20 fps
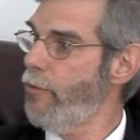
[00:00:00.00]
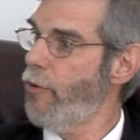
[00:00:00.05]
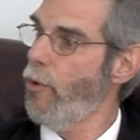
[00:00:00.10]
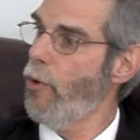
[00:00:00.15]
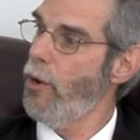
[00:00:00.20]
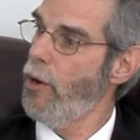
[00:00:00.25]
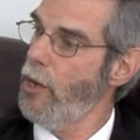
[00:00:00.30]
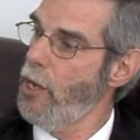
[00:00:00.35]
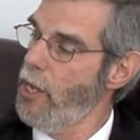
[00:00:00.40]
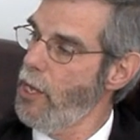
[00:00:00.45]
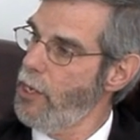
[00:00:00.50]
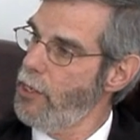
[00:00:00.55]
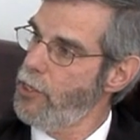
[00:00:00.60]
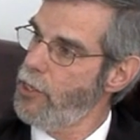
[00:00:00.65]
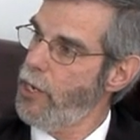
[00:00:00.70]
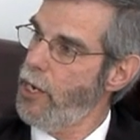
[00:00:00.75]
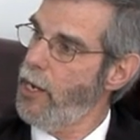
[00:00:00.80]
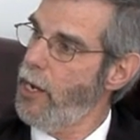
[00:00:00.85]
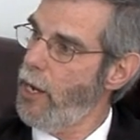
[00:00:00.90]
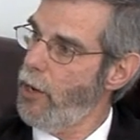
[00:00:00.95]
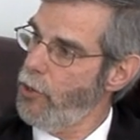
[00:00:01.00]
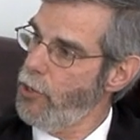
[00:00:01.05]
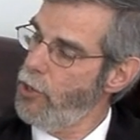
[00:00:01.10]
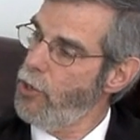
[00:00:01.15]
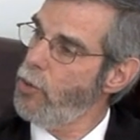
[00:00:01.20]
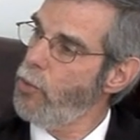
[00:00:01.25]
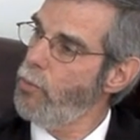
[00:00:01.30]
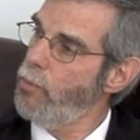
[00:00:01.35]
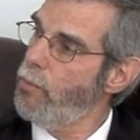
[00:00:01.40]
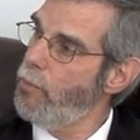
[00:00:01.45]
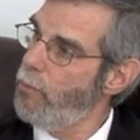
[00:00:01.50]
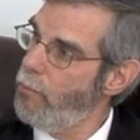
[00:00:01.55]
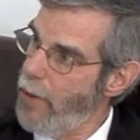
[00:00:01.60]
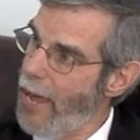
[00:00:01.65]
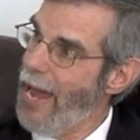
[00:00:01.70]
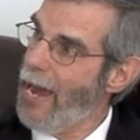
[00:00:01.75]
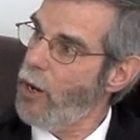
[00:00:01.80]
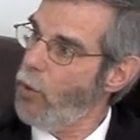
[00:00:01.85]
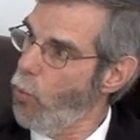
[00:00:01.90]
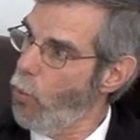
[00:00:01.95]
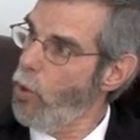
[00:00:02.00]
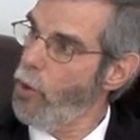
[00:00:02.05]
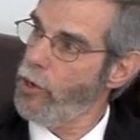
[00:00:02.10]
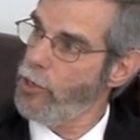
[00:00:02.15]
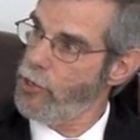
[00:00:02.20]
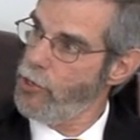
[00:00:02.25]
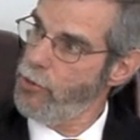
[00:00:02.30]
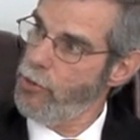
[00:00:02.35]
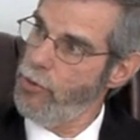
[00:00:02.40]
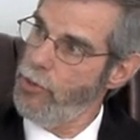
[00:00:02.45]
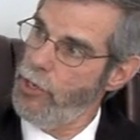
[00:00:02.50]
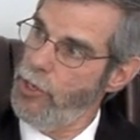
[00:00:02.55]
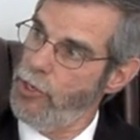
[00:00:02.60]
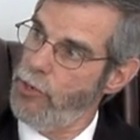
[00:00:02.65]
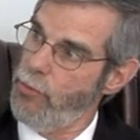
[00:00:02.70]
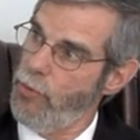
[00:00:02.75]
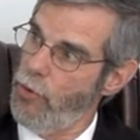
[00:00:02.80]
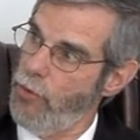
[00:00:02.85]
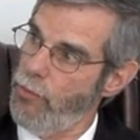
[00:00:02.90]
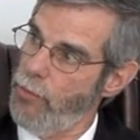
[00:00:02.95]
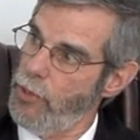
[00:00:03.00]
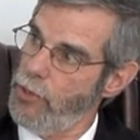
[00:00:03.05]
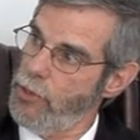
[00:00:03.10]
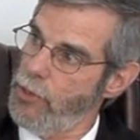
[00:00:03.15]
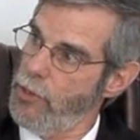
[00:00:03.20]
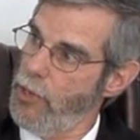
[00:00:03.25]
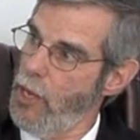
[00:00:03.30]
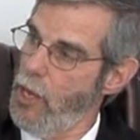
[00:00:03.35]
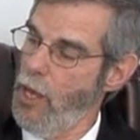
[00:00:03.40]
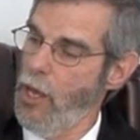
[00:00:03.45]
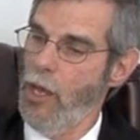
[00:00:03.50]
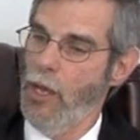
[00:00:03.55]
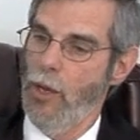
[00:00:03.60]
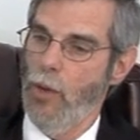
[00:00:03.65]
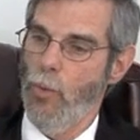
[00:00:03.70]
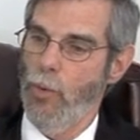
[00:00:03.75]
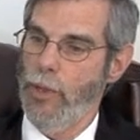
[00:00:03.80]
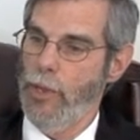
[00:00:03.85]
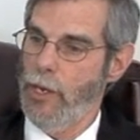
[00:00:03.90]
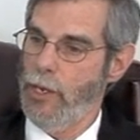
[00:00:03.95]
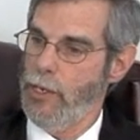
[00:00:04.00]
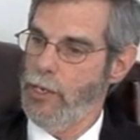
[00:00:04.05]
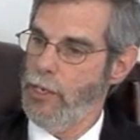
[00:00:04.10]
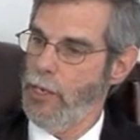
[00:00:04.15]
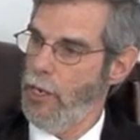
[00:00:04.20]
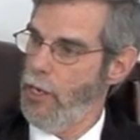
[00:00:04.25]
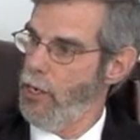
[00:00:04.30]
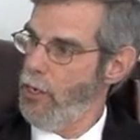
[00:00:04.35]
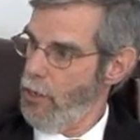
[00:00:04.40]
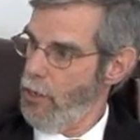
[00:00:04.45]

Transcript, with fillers: for, say, how your back works through these movements. Mm -hmm. We then take